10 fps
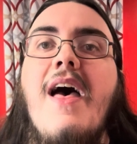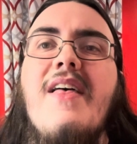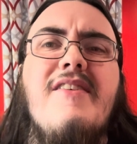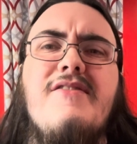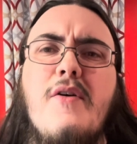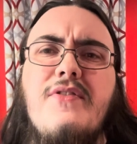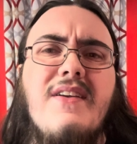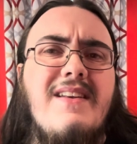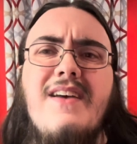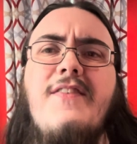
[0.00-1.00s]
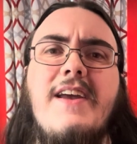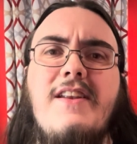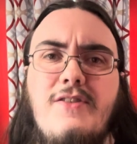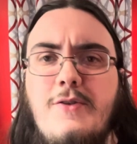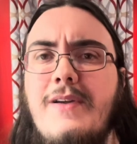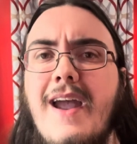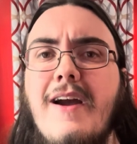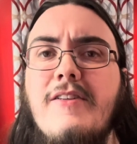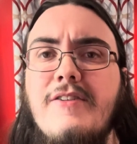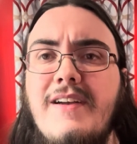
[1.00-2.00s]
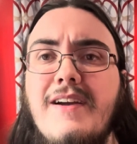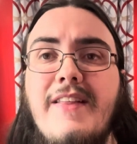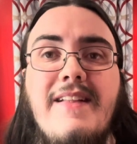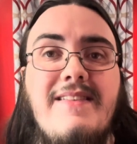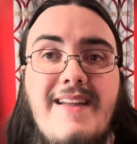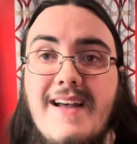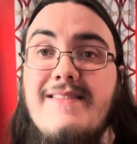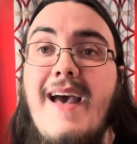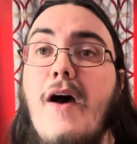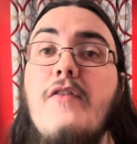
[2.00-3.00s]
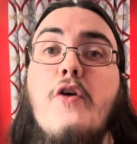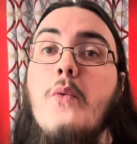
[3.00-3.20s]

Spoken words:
There's no significant new character here that stands out in the